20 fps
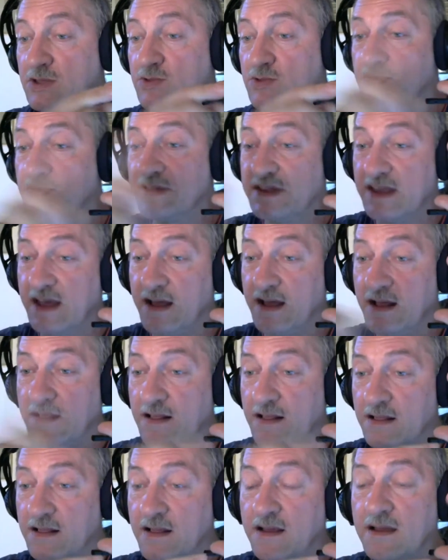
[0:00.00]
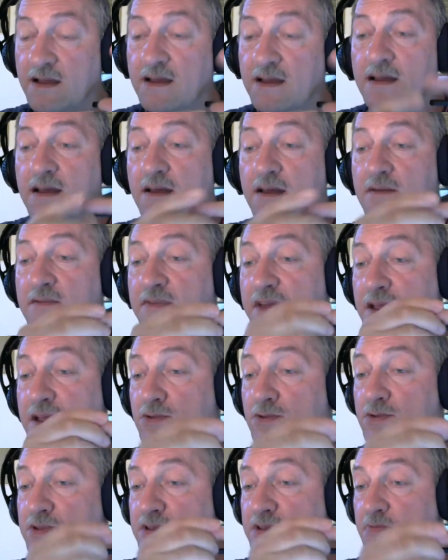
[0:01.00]
to sell,
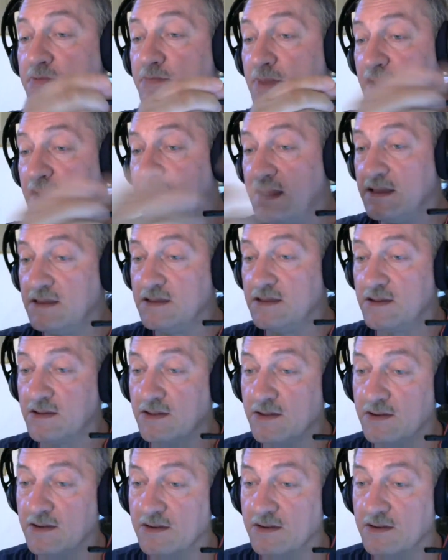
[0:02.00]
Venus paint. She was